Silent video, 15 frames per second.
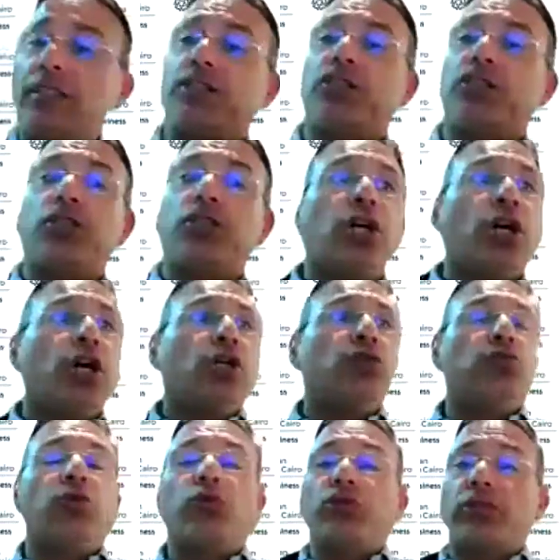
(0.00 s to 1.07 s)
us
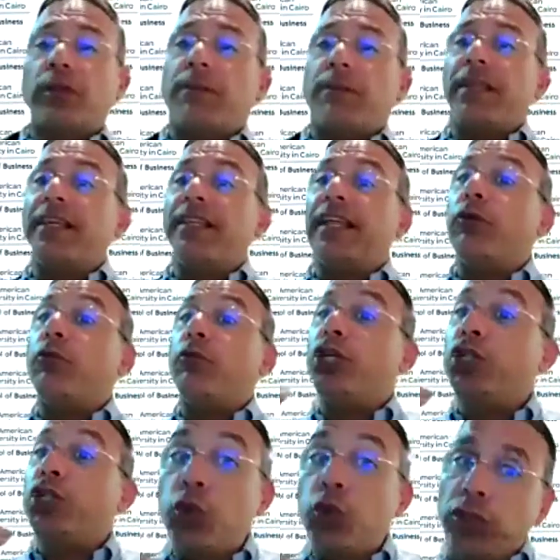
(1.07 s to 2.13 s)
to something that we
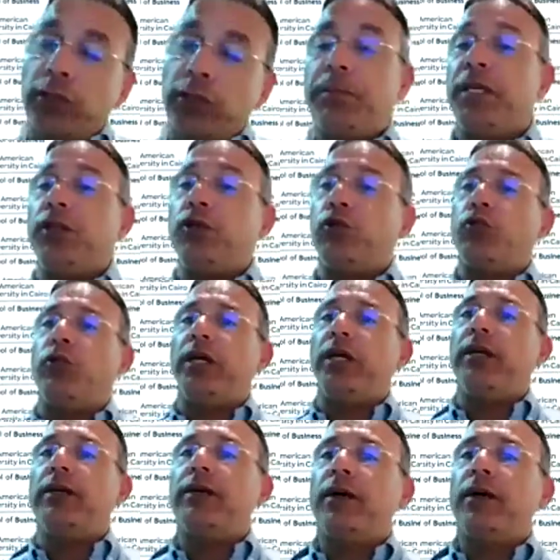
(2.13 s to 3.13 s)
shouldn't be doing,